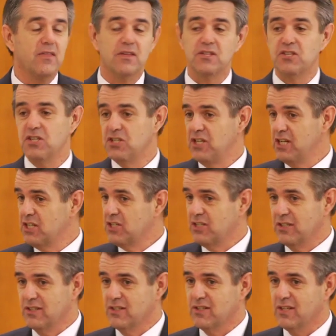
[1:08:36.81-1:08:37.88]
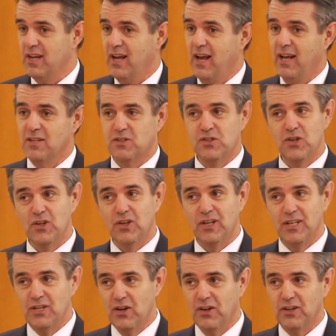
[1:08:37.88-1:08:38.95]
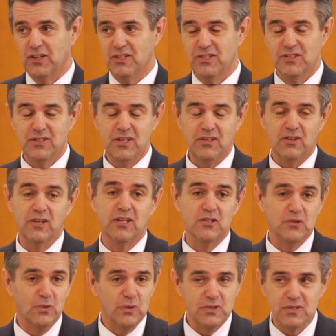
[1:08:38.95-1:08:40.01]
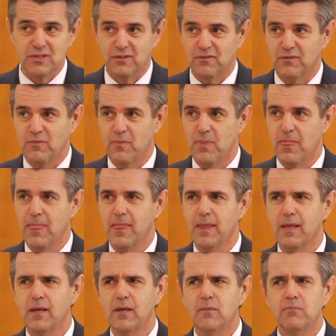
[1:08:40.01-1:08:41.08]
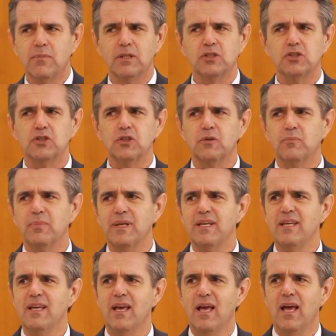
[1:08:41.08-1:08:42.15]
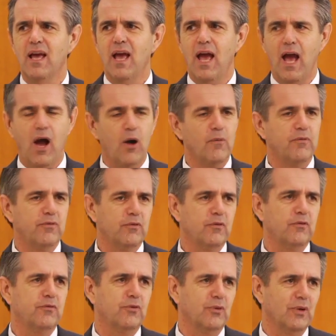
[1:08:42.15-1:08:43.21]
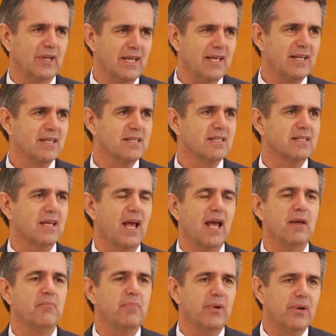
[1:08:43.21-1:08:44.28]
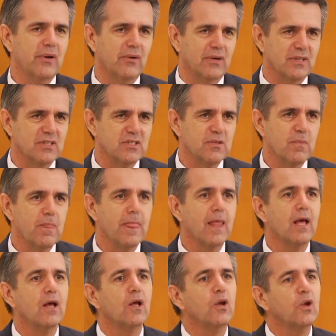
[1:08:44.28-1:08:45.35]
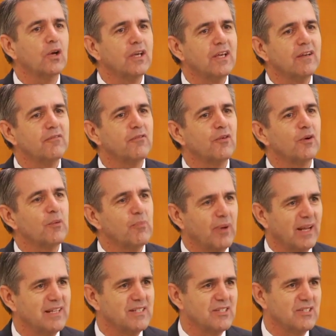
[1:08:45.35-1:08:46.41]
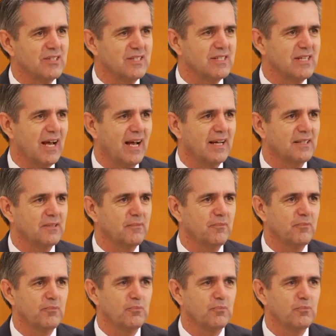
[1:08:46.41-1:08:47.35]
The suggestions are certainly not exhaustive, but should be helpful for leaders and parents looking for a place to start.